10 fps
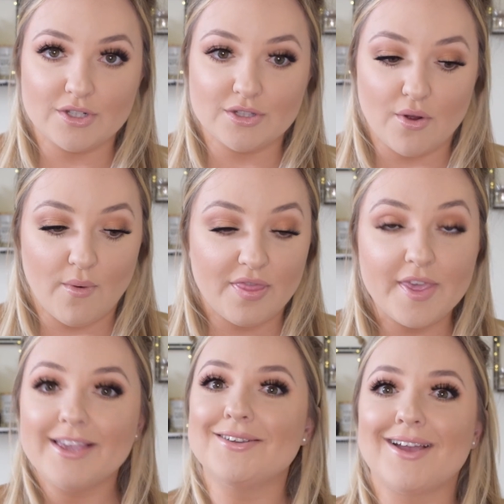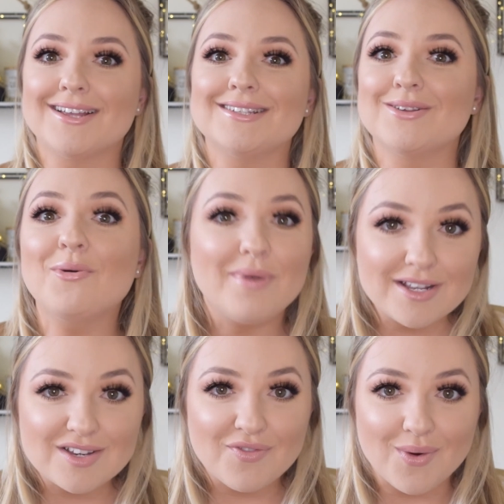So thank you guys so
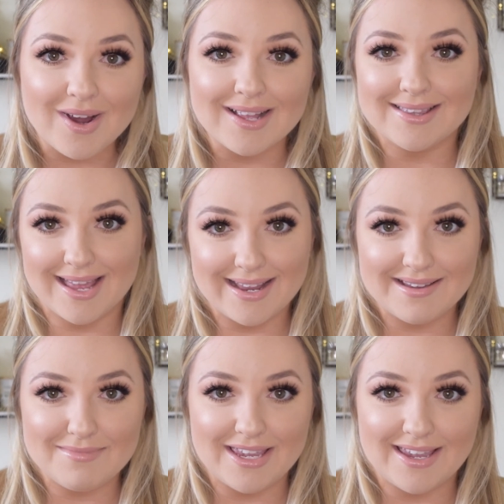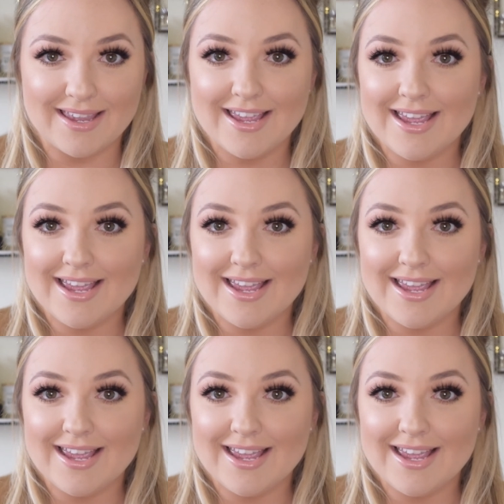much for letting me,